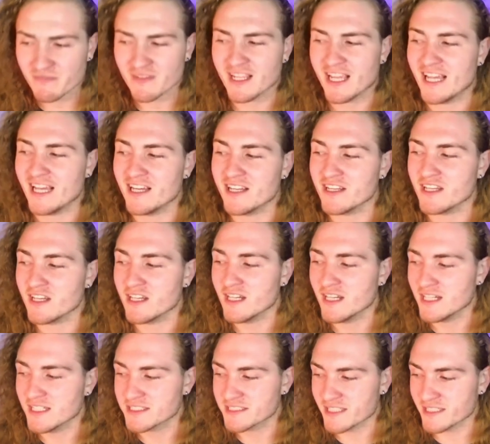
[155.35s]
And
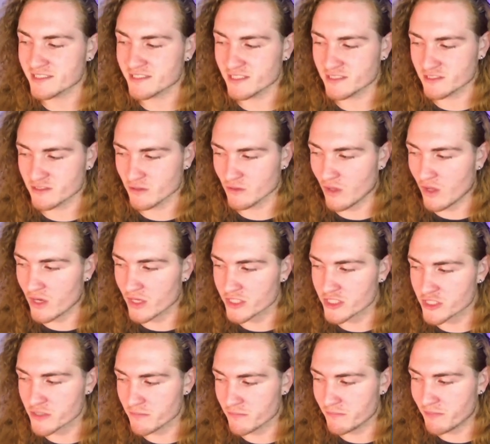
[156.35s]
since its launch